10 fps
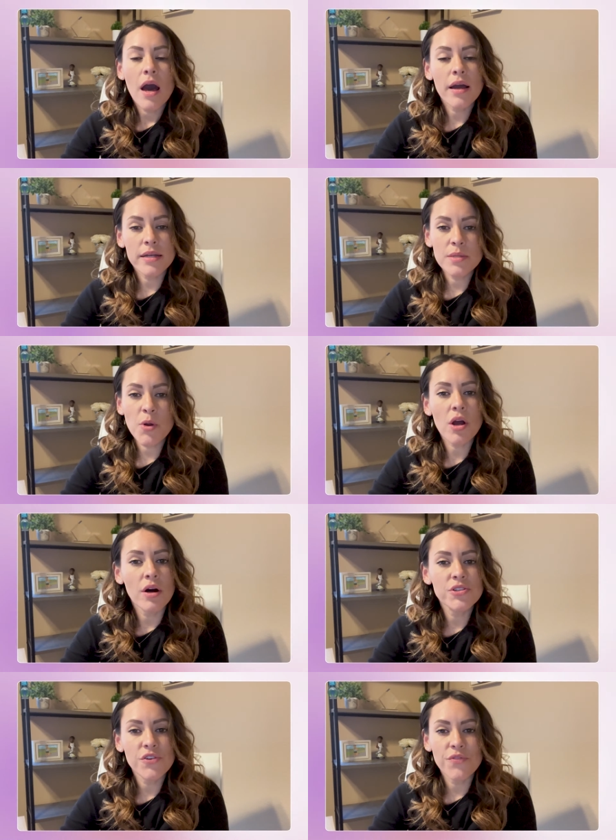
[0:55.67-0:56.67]
A customer
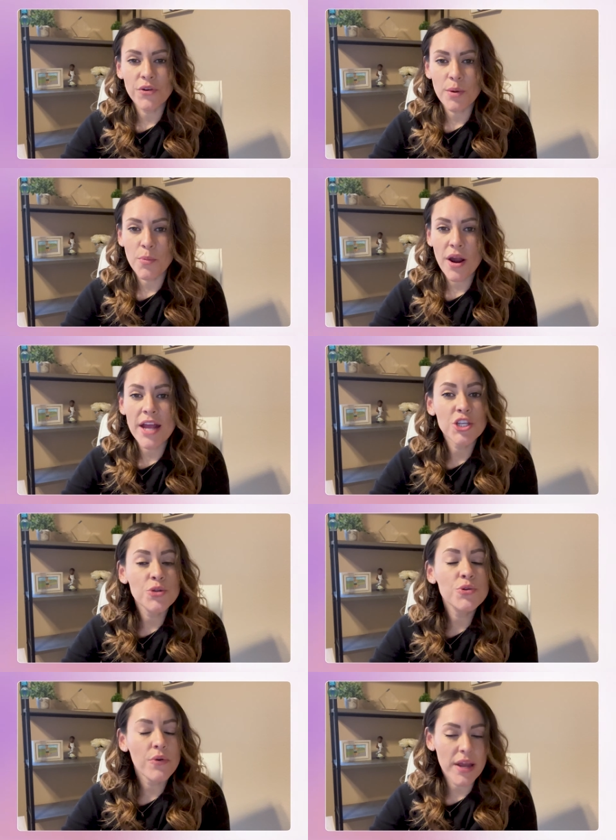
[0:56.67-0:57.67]
calls your phone number and you
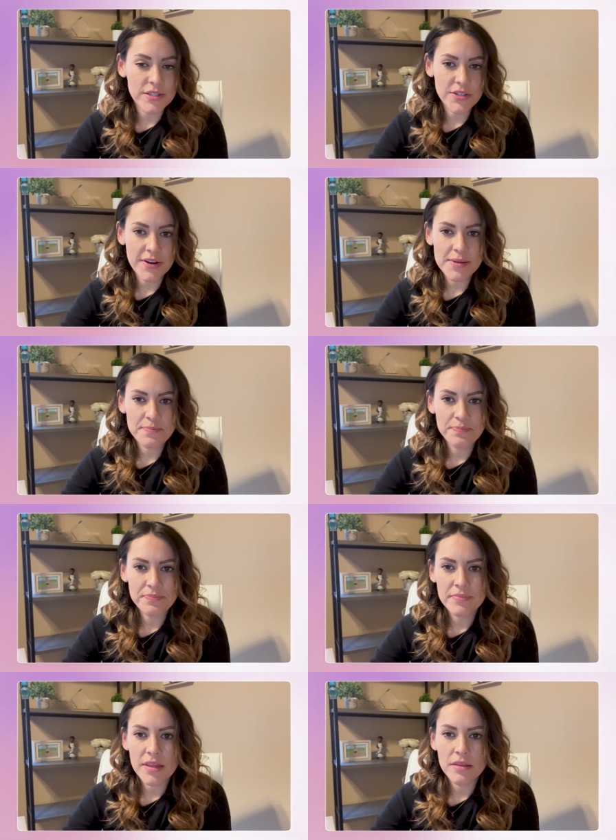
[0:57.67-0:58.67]
don't answer it.
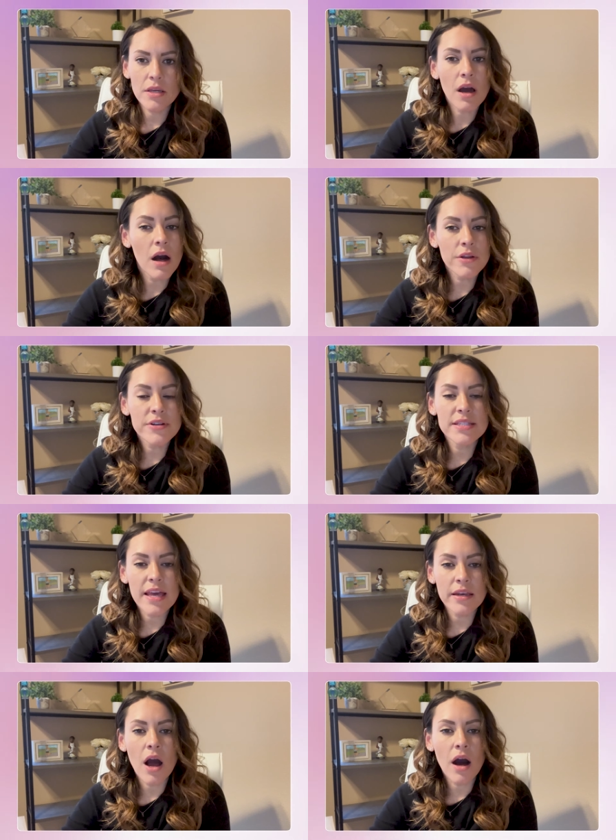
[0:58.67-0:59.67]
The caller is
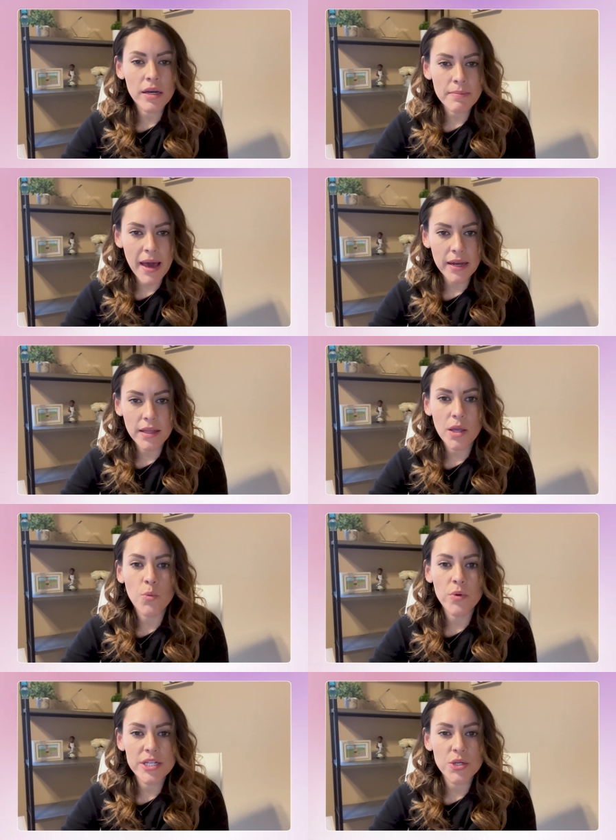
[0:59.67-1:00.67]
then automatically
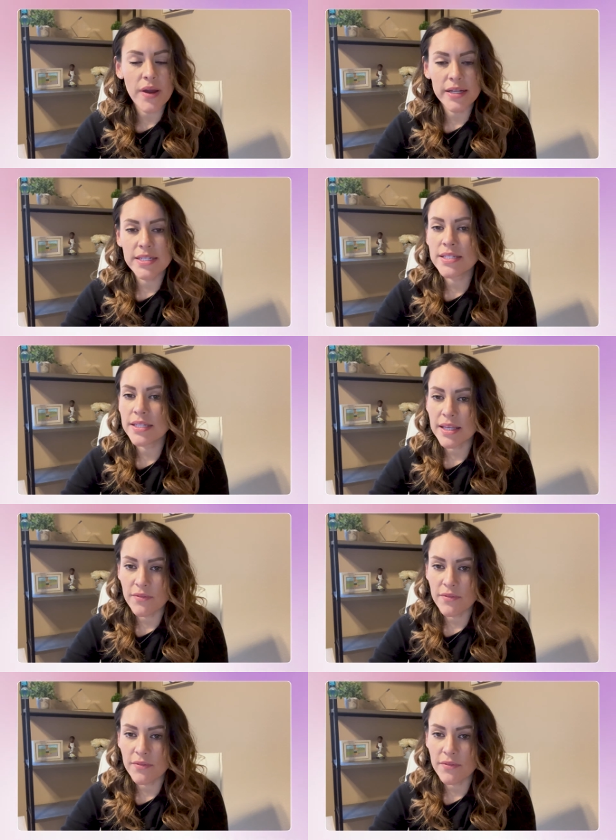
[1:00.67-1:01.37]
redirected to leave a